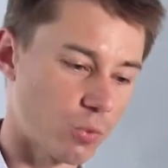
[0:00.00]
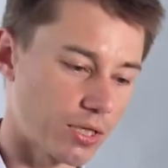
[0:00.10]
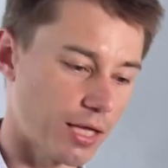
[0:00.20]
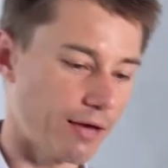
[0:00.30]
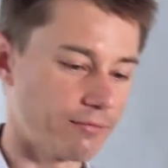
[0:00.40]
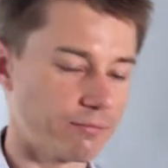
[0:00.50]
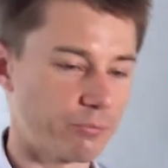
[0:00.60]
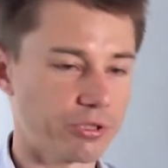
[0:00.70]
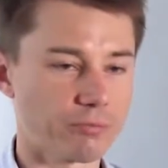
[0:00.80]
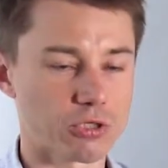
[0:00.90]
when
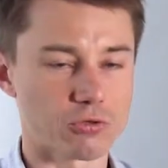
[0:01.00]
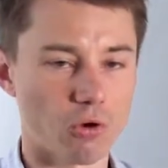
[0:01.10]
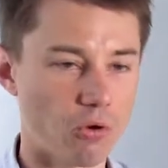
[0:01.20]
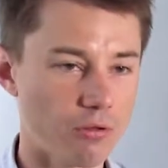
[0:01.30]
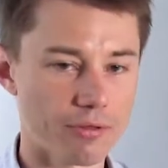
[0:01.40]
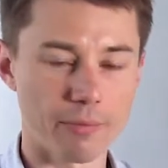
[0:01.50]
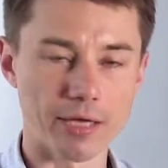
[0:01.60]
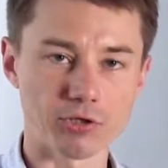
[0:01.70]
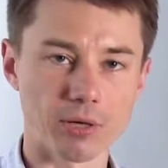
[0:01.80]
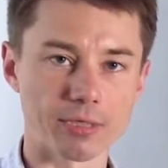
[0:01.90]
pretty much all the
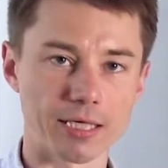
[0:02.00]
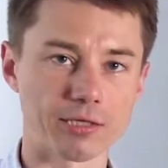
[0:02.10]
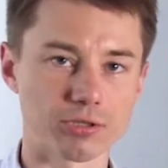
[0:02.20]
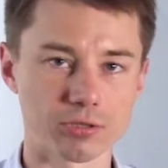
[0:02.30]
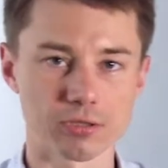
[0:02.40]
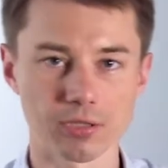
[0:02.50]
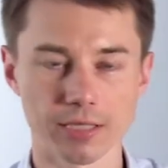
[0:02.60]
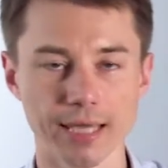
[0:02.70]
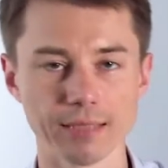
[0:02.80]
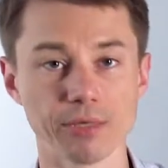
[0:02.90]
major applications
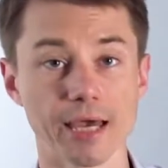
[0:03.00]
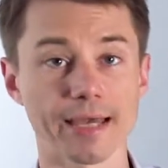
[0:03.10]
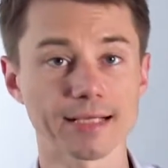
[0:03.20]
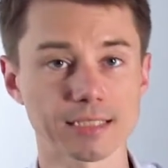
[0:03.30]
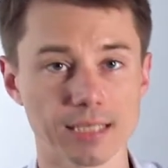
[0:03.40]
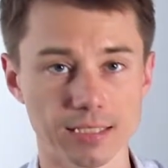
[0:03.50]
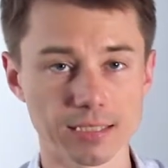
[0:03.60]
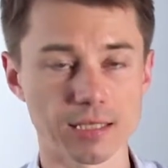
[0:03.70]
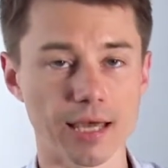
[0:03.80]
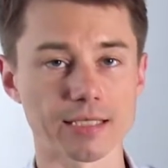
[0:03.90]
can be
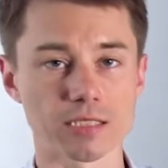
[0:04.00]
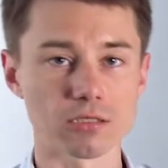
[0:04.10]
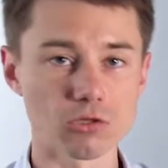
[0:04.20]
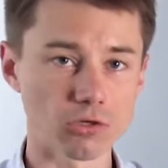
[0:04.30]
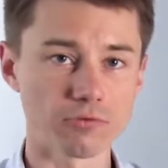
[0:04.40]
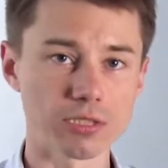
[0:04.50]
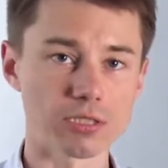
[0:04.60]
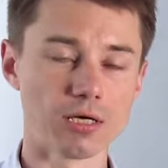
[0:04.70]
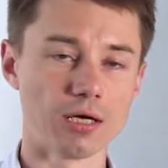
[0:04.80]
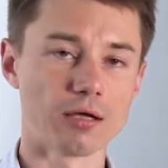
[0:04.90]
accessed as a
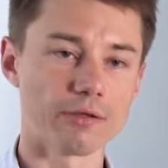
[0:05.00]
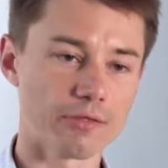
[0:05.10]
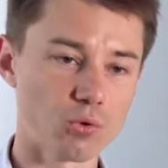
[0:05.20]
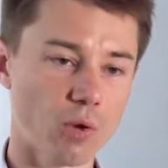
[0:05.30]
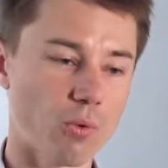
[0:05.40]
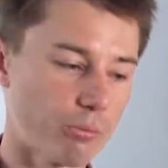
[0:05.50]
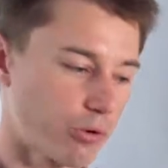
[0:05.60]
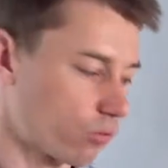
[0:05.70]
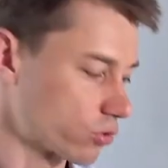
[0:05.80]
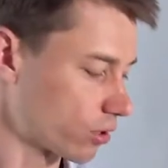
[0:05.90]
service through a web
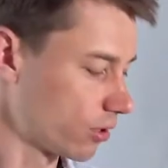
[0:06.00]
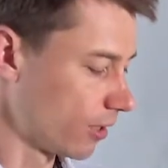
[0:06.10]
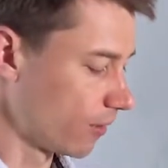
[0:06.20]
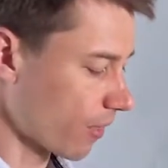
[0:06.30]
browser,